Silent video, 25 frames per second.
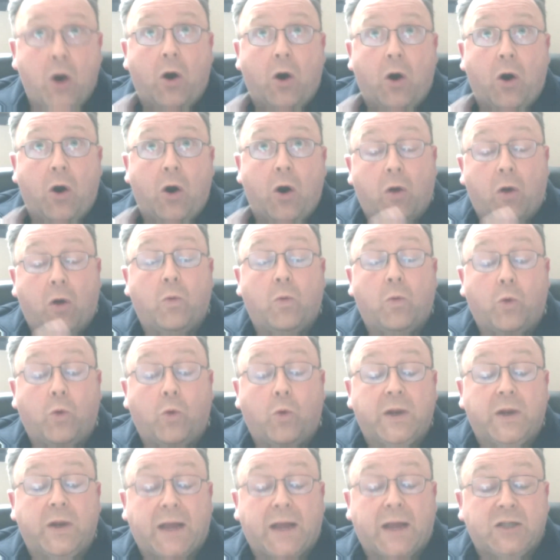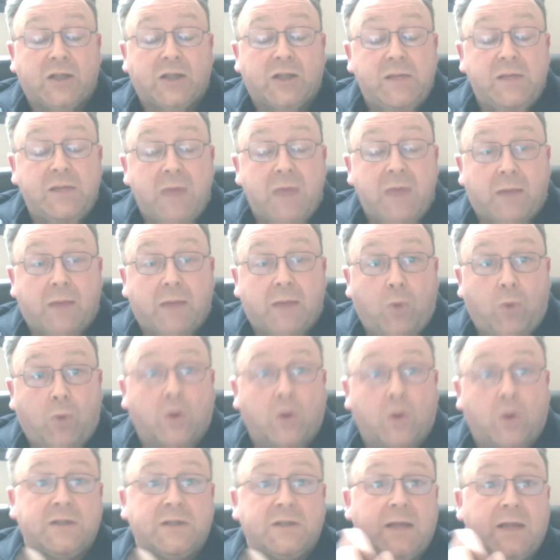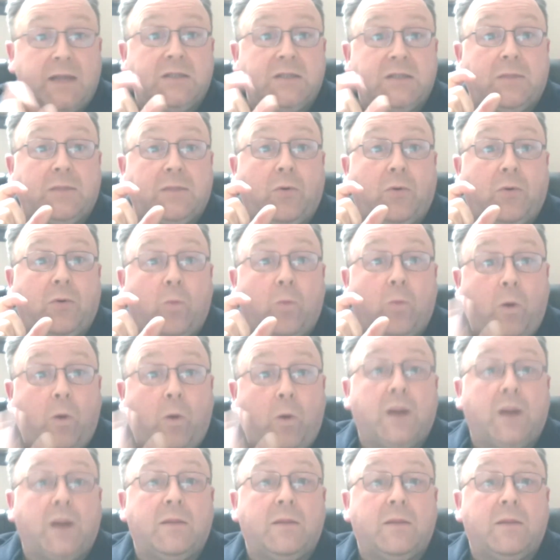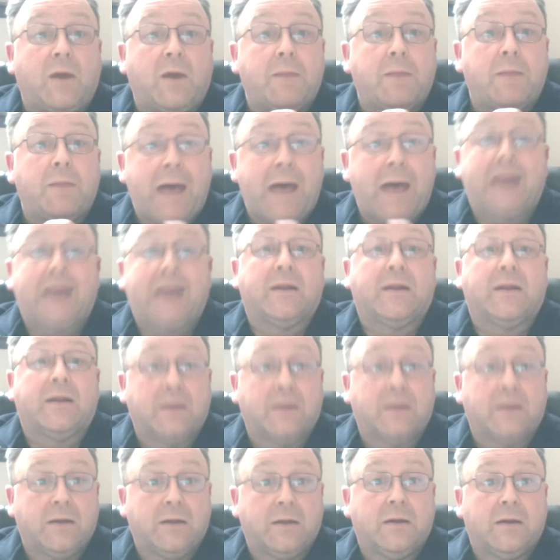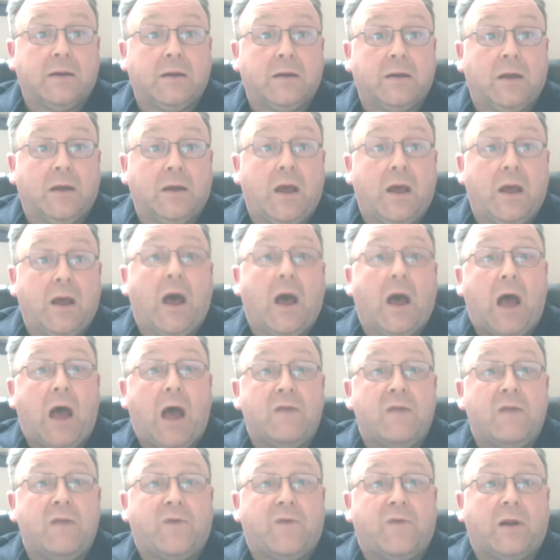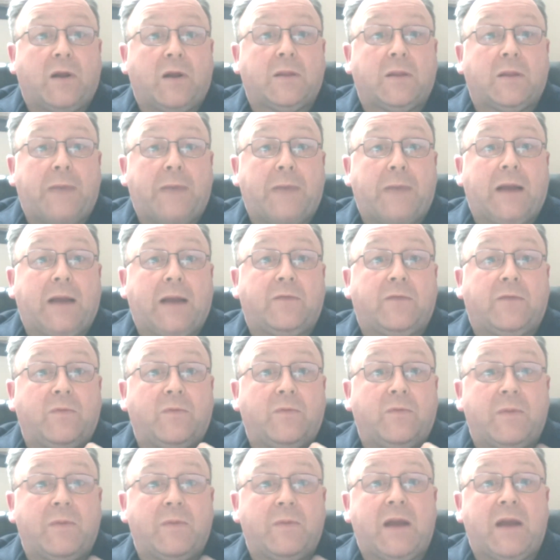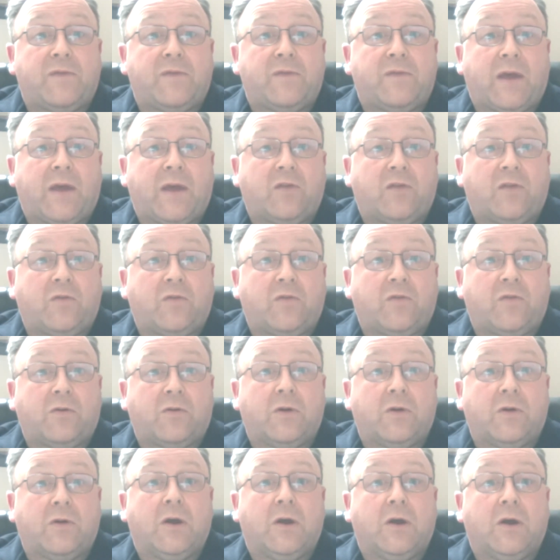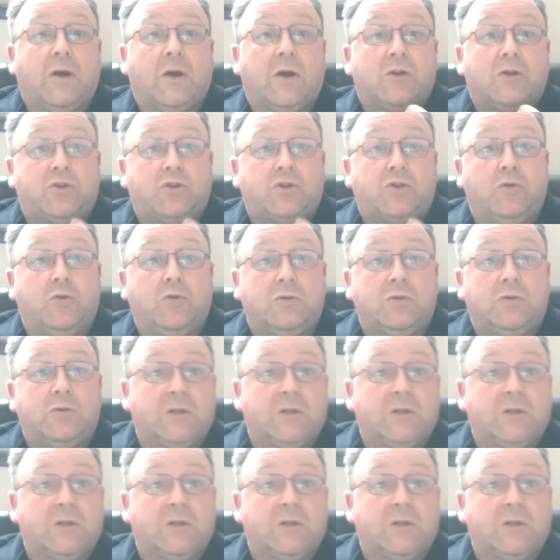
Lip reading: Or would it actually make more sense to put one of them on a pallet and follow the pallet from the manufacturer through